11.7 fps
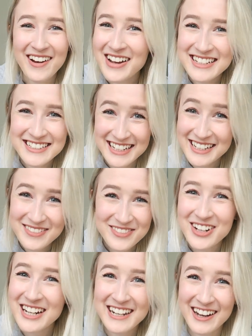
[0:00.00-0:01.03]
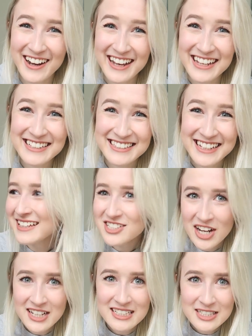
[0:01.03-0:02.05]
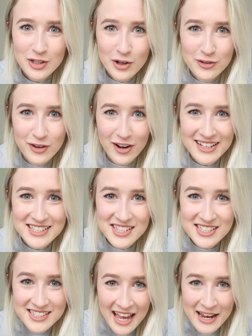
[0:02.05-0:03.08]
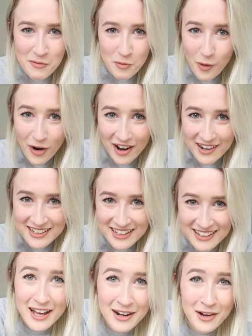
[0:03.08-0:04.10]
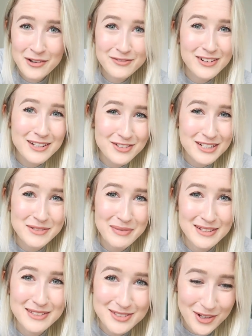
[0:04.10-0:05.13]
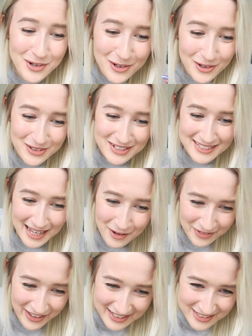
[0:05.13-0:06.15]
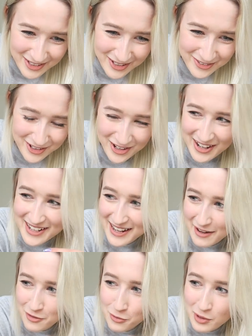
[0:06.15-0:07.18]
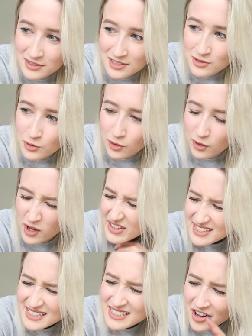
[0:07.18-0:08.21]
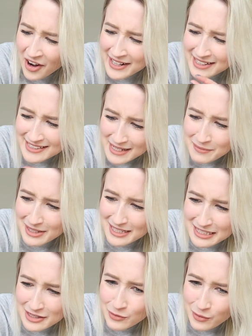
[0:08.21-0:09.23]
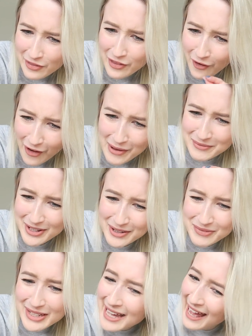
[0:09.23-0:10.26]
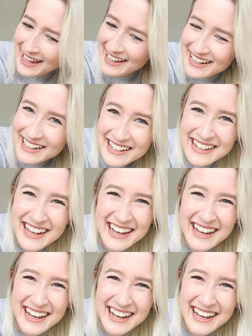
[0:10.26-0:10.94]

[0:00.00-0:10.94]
and I didn't realise it's Jazz's sofa it's the same one and I've literally spent so long sat on that sofa and I never once thought this is kind of similar to the one that I'm going to be getting